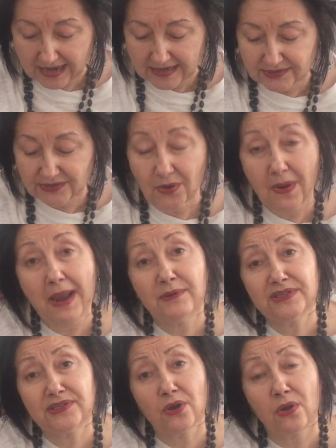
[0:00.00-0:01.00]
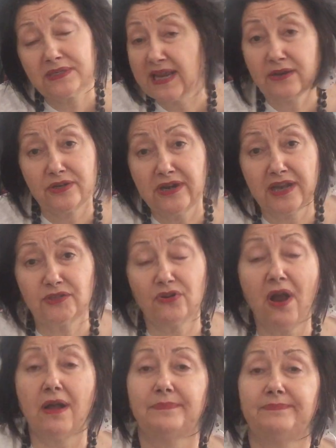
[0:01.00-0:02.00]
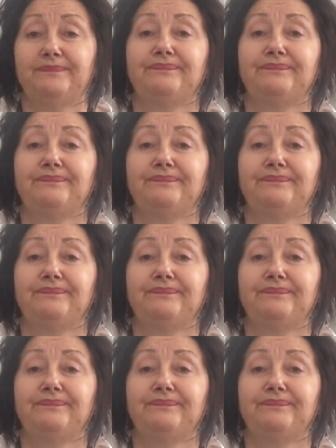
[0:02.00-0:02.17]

So I was told I could not draw.